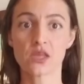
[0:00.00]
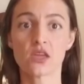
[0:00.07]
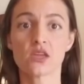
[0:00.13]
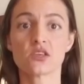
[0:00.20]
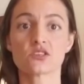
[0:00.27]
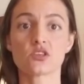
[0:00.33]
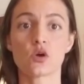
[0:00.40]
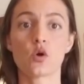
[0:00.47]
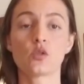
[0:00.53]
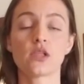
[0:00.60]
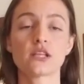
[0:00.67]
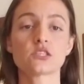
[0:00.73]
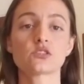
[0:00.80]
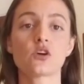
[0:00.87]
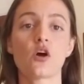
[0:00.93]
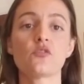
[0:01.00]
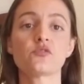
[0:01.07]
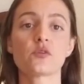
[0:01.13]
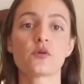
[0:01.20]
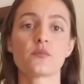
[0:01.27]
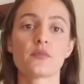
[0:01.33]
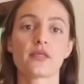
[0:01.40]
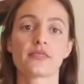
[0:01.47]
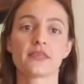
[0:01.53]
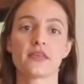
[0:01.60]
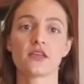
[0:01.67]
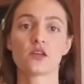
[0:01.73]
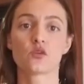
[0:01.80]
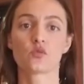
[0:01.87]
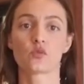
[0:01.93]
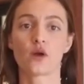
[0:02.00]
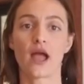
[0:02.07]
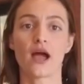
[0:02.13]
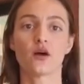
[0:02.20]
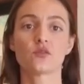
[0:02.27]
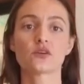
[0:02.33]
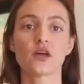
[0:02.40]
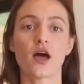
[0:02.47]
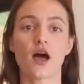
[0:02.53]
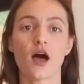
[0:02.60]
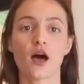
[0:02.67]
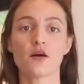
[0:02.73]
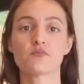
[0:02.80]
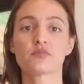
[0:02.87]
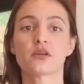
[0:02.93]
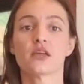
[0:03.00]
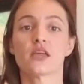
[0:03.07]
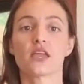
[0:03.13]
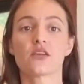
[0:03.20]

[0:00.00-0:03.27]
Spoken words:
So let's go from the ground up. If